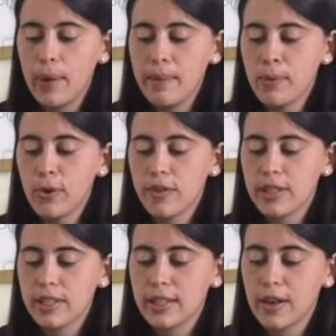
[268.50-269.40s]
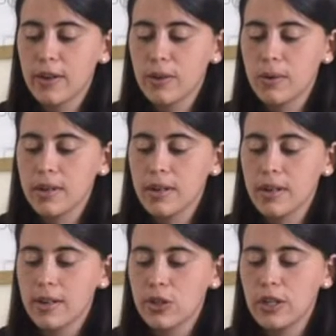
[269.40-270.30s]
bit more of a circle, and
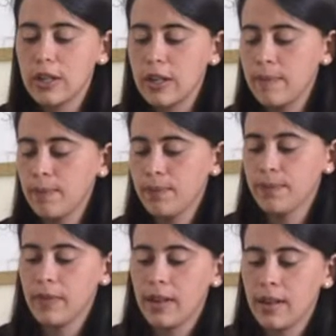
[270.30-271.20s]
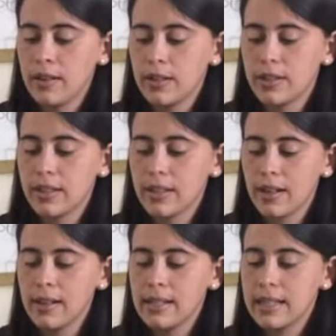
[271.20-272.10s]
I'll show you, just to
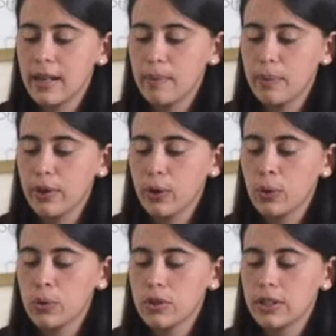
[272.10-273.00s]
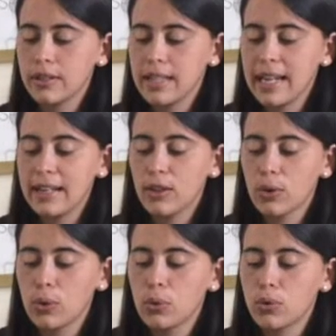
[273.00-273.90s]
tidy up the cords and take the
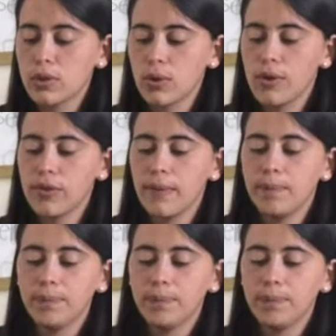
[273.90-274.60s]
corners off.